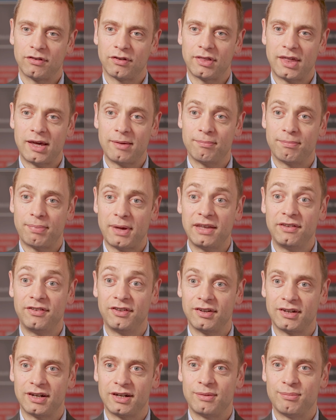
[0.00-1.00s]
So that
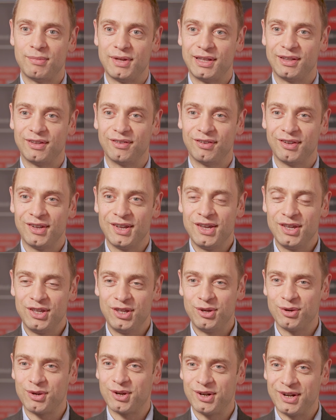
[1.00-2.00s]
basically means
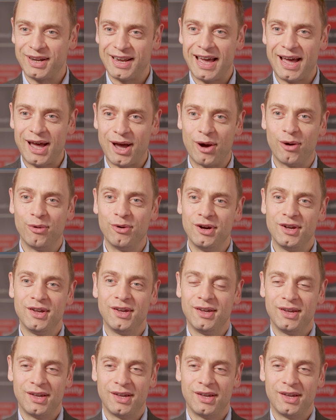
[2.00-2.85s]
you can now,